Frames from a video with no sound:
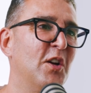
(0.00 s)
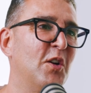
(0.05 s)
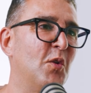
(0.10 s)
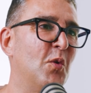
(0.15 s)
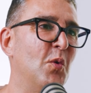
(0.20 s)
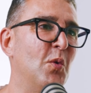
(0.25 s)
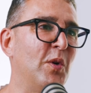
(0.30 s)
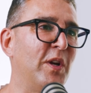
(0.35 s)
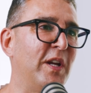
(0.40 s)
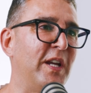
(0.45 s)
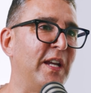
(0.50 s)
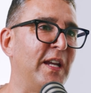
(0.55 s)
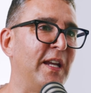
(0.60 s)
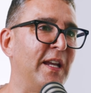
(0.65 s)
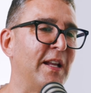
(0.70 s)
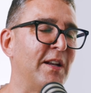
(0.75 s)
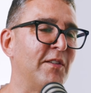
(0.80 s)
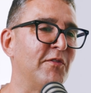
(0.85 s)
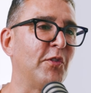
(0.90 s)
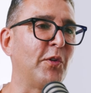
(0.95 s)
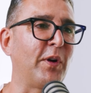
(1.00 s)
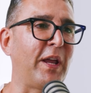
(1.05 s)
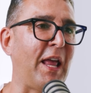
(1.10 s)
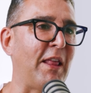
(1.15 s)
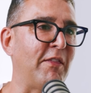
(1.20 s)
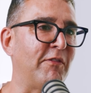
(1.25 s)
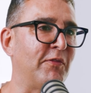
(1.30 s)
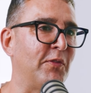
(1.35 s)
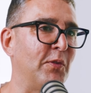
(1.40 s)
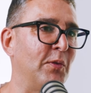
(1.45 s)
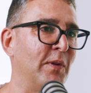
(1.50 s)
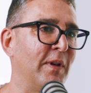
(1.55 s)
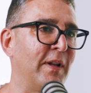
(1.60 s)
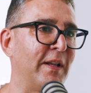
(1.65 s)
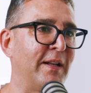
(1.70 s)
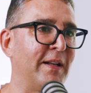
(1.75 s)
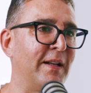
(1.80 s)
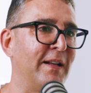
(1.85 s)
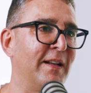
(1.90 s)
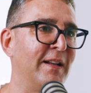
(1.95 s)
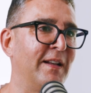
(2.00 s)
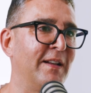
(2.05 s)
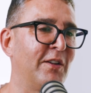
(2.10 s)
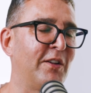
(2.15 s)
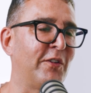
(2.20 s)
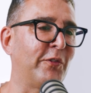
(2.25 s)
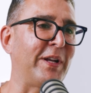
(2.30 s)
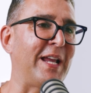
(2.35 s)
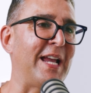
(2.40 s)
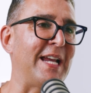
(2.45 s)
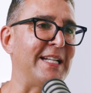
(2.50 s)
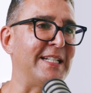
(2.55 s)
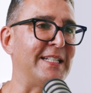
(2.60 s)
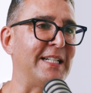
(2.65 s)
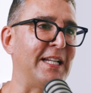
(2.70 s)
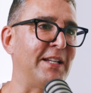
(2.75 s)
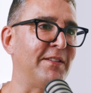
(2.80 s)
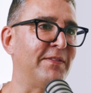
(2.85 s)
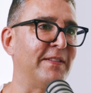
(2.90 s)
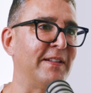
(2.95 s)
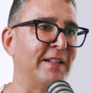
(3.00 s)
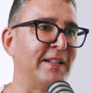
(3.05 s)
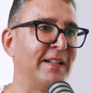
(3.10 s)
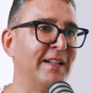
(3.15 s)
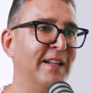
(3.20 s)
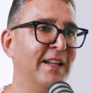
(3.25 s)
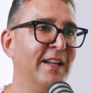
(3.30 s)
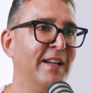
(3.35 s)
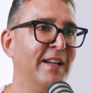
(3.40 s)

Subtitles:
kooky and forgetful and creative. And